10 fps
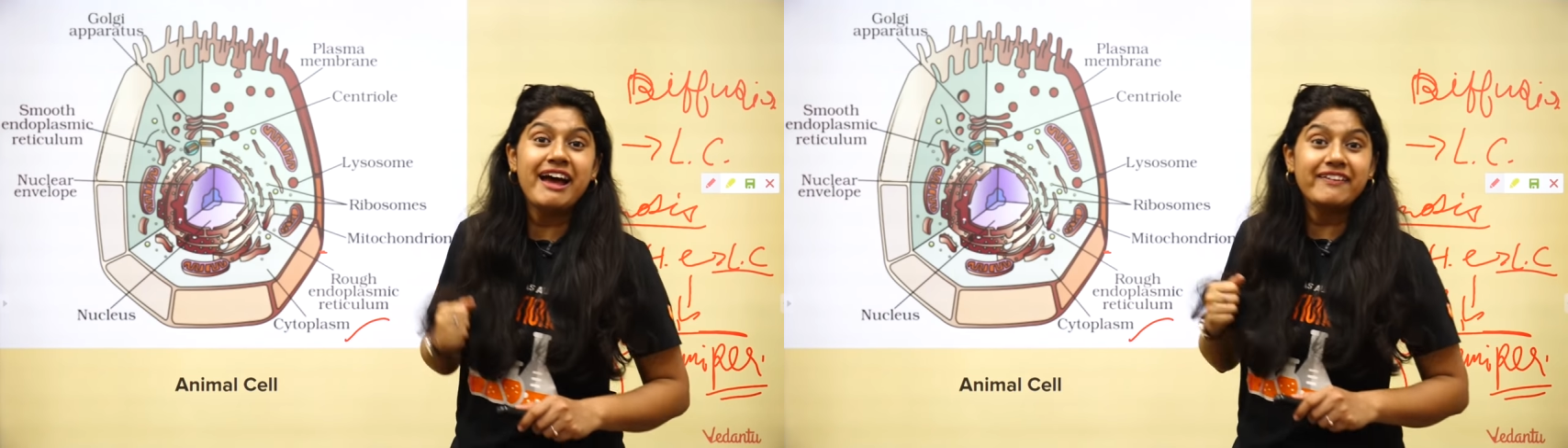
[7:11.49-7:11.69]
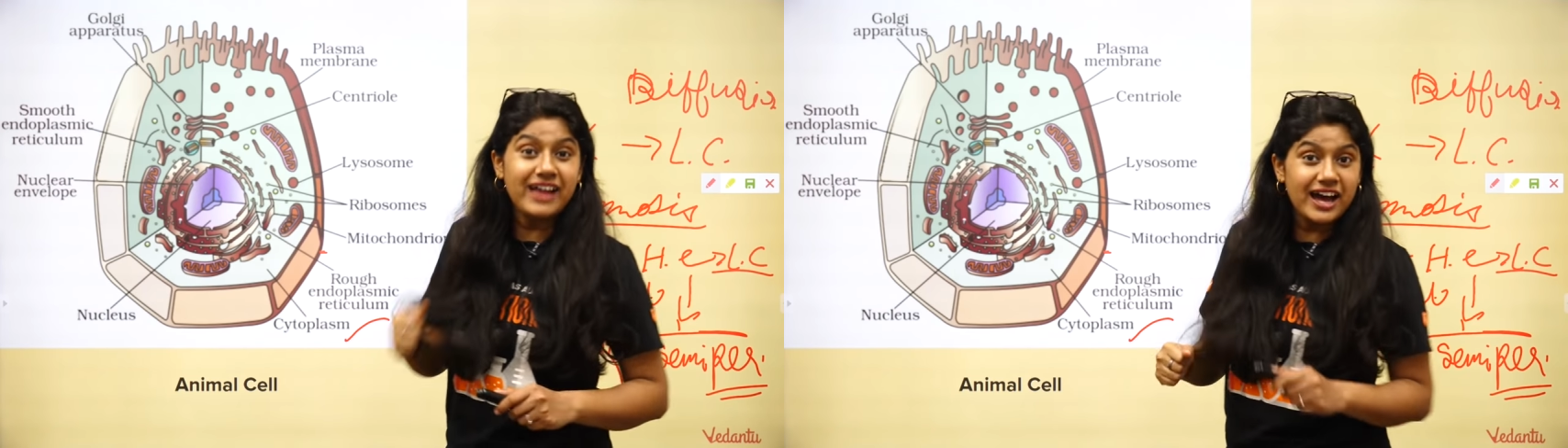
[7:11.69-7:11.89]

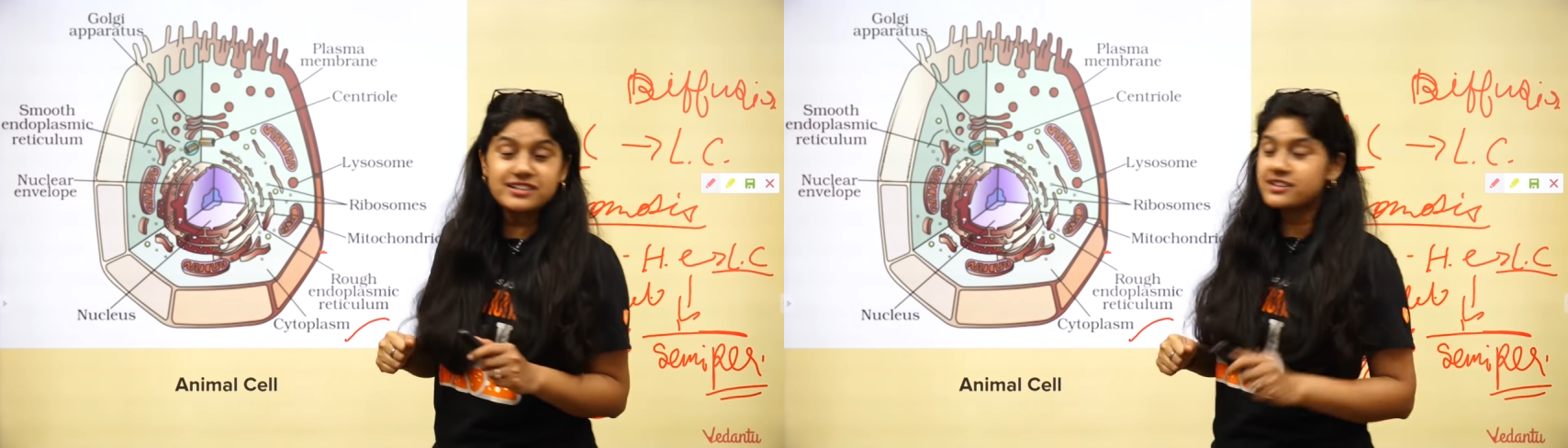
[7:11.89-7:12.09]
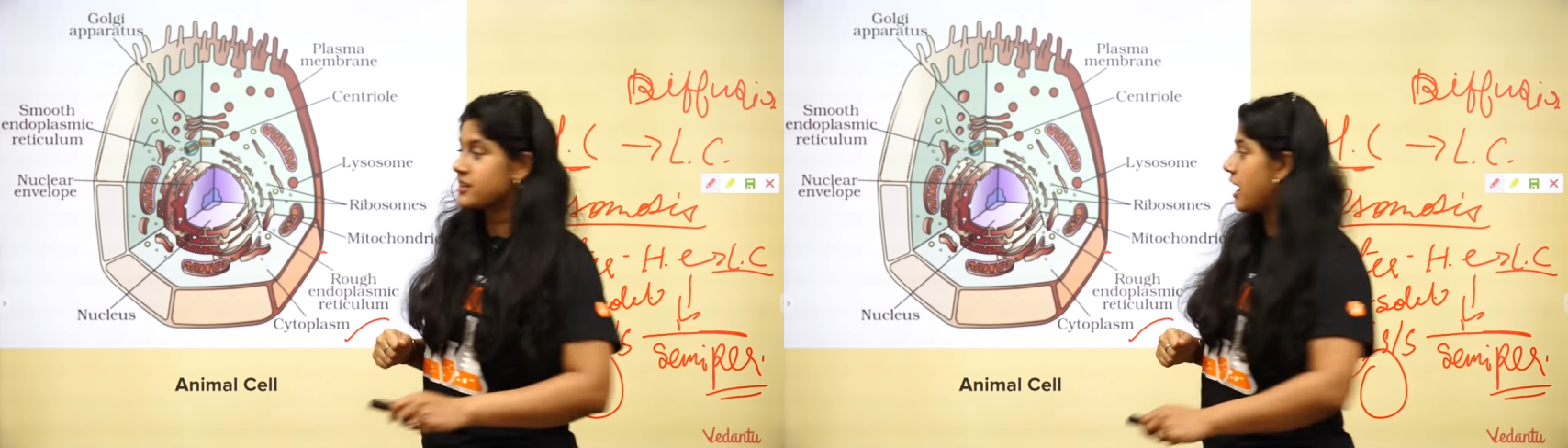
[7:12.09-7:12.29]
and
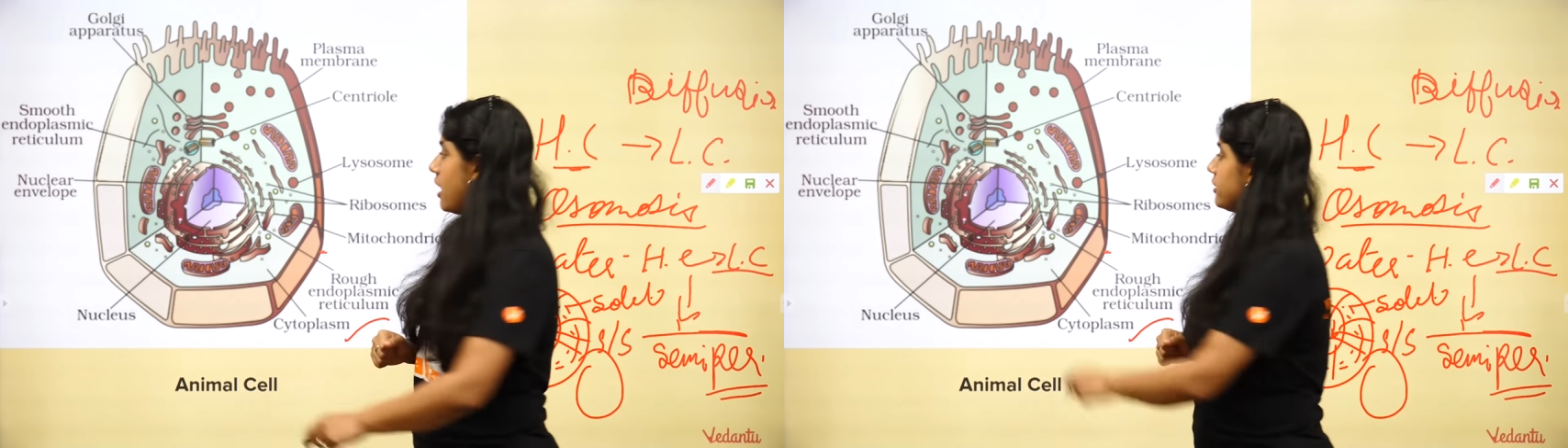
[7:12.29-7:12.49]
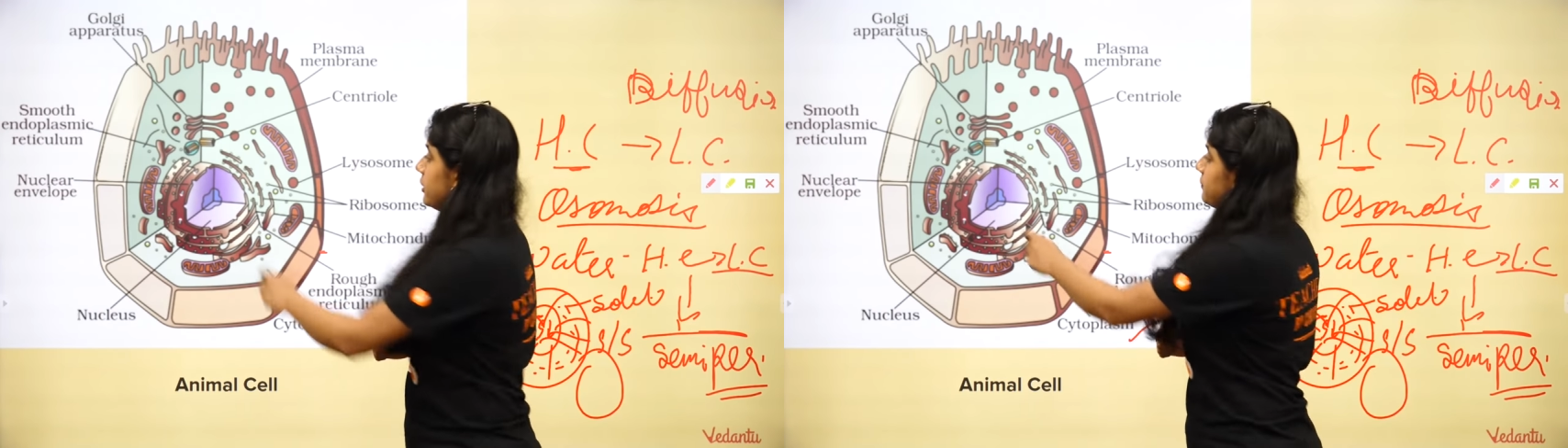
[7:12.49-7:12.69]
that is
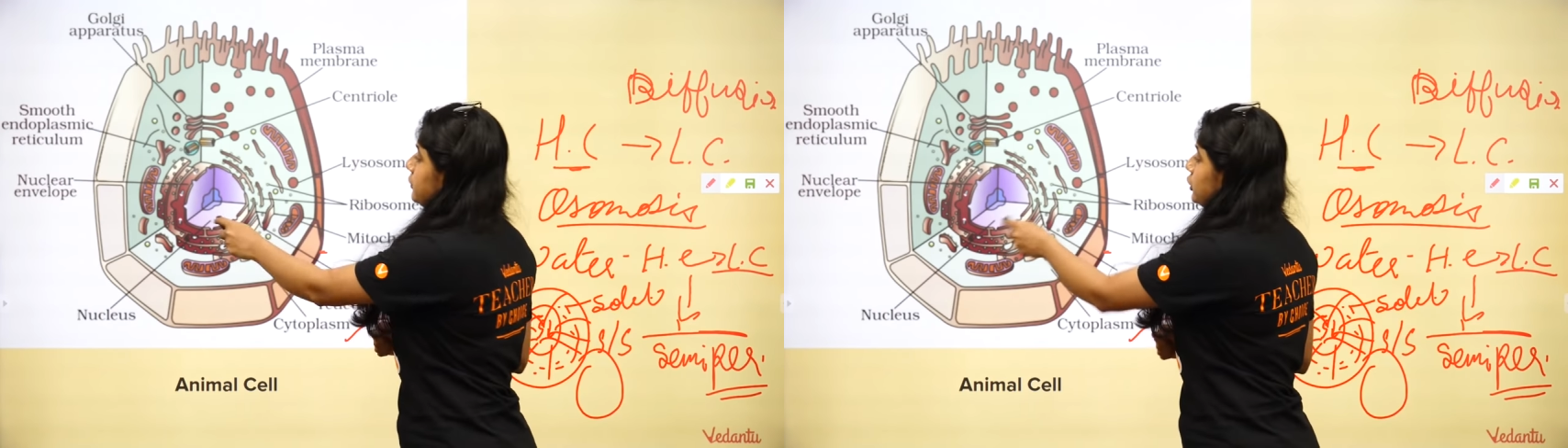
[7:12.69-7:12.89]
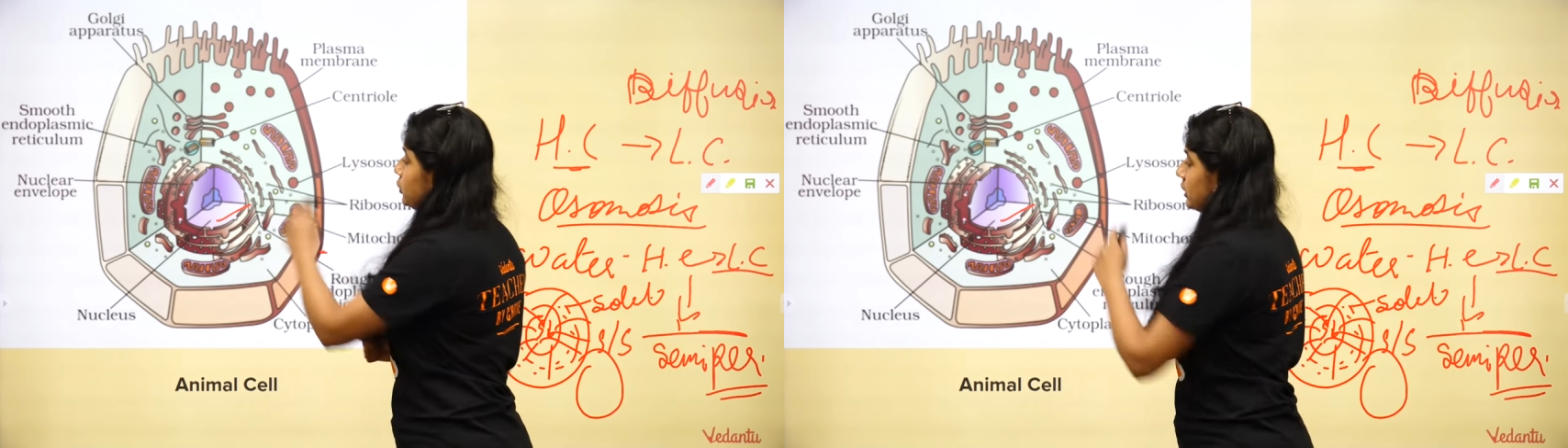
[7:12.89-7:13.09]
our
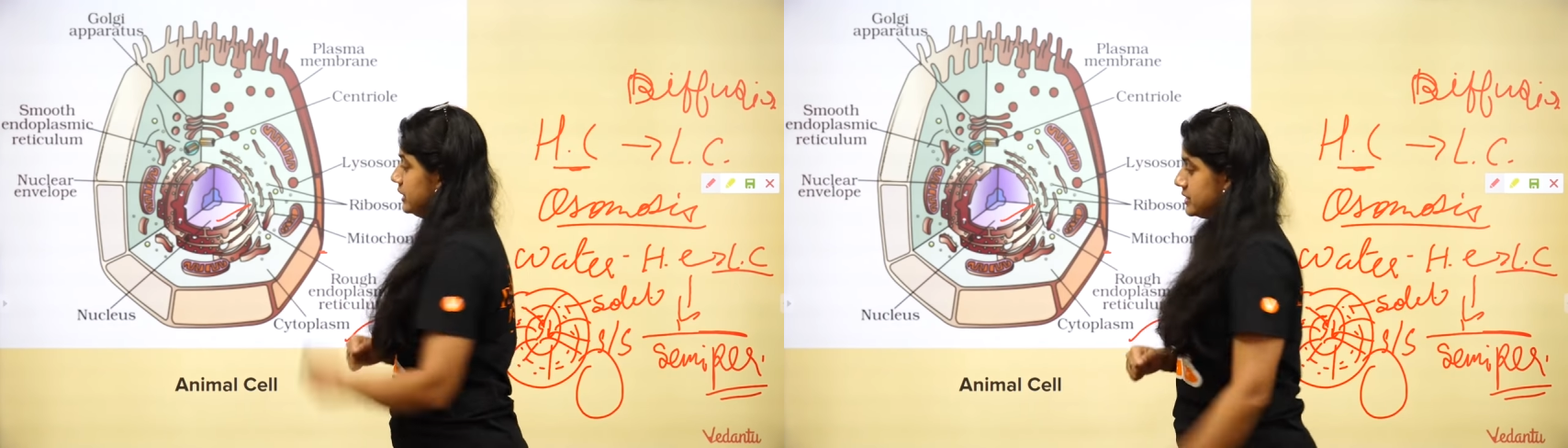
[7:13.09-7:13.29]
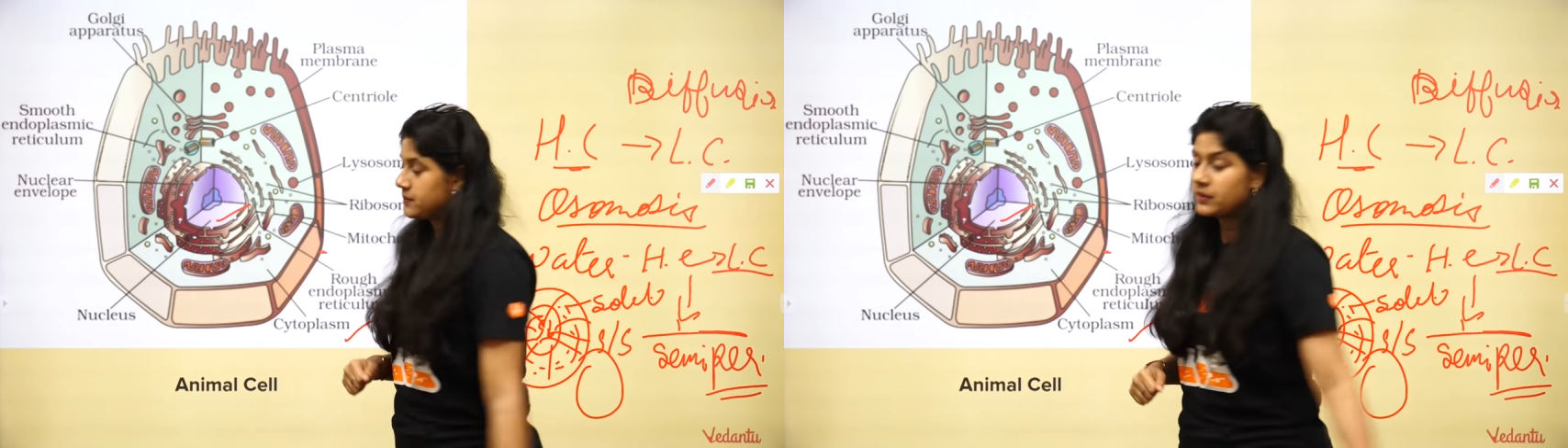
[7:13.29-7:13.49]

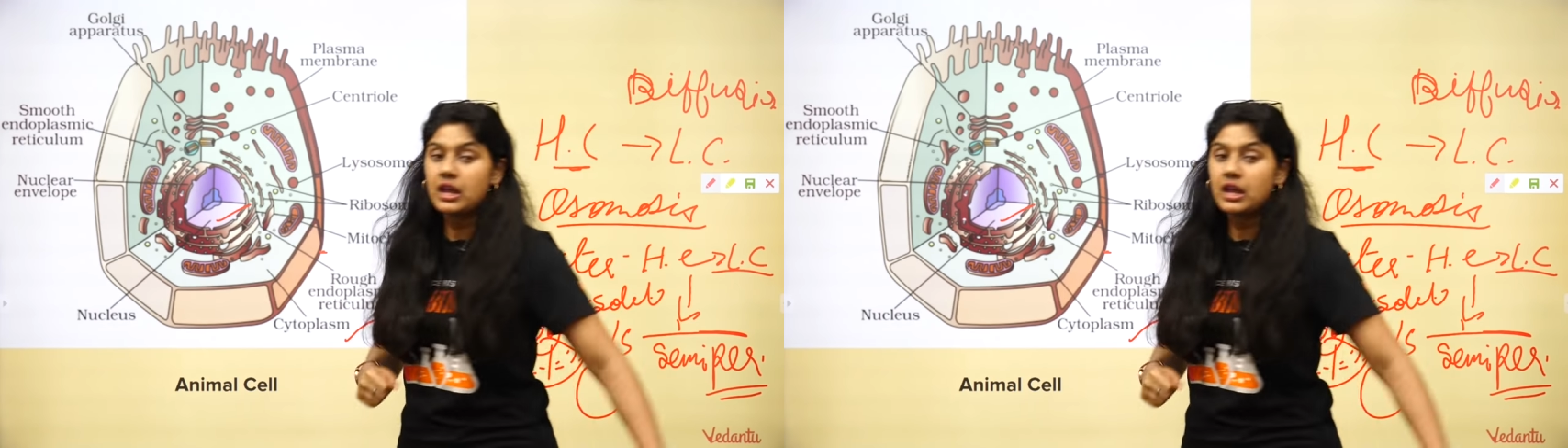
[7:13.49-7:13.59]
nucleus.